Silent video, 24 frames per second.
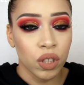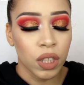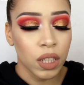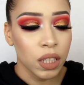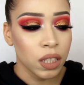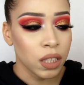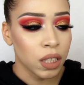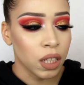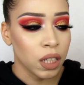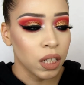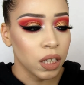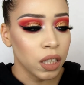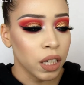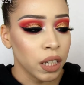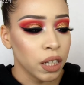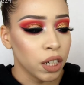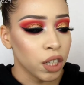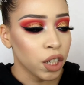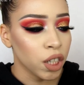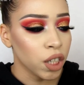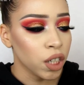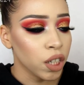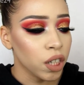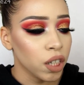this
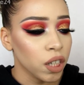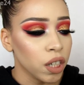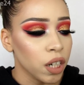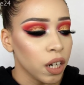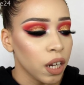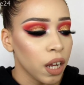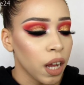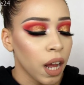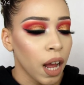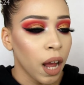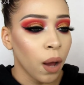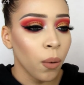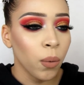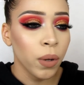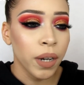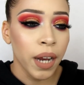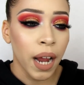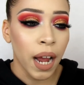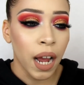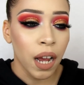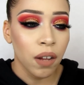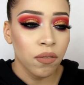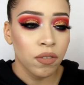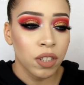glitter, I would
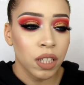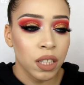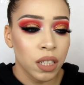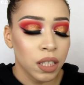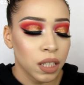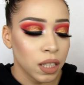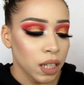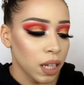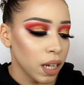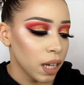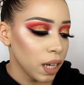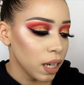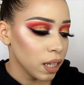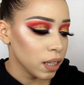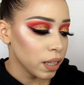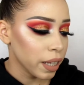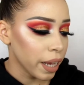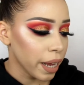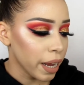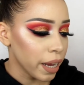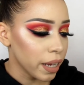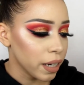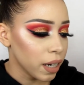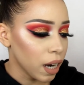have to say
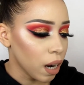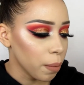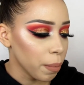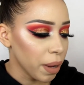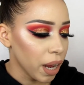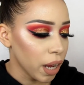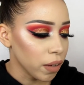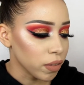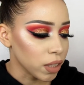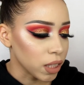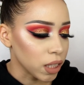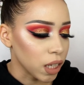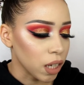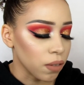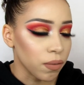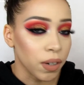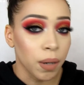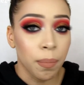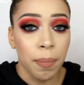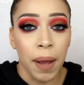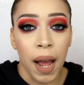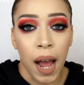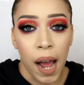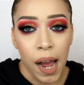that I'm gonna have to give it a
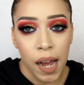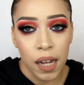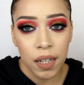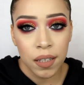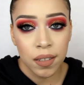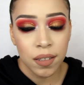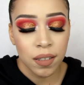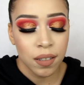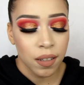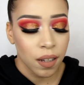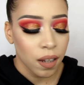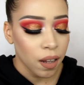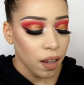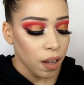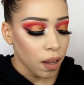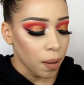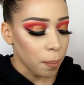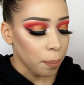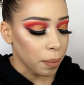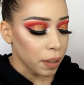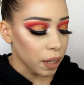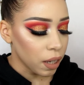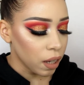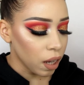pass
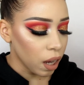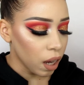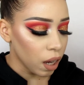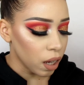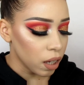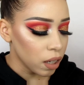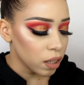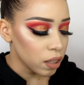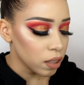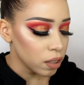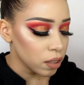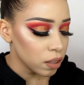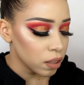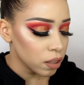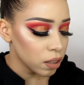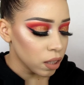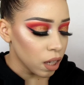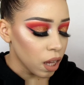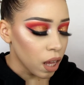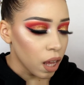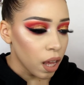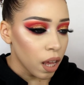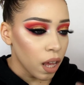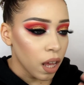because
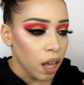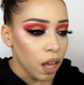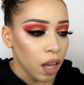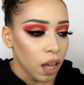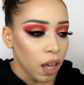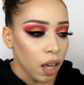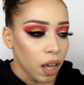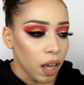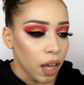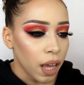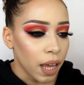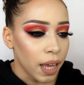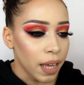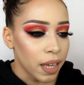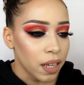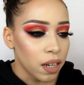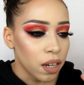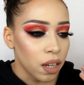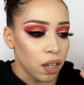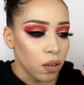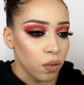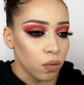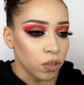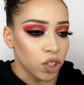
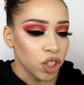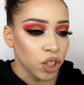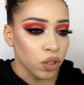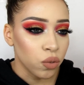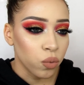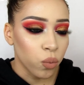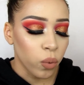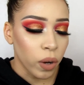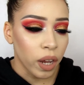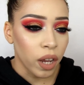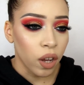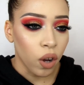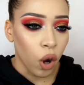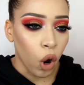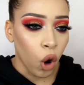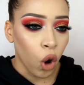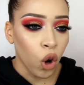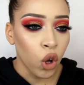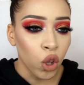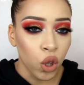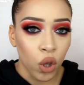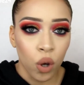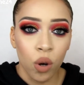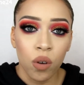it just went
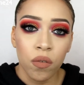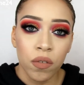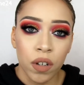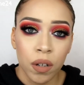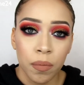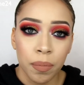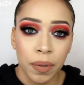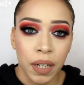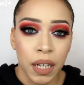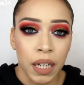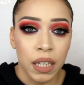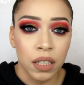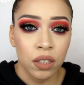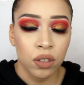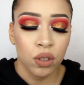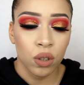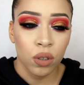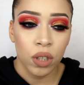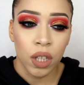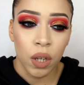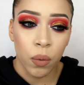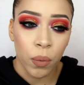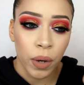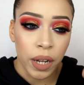all over the place. So
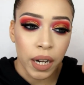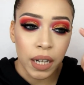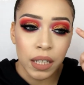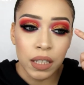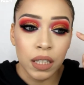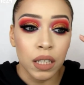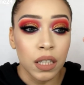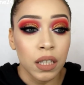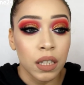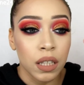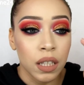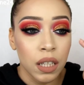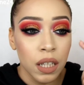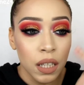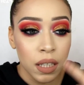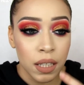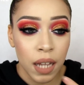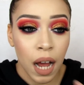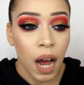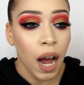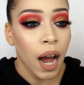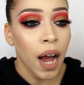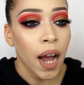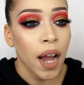then when I did this
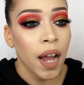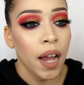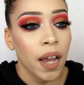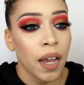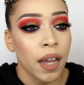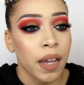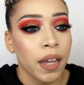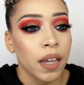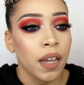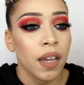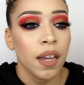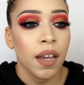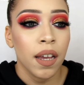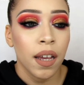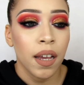eye,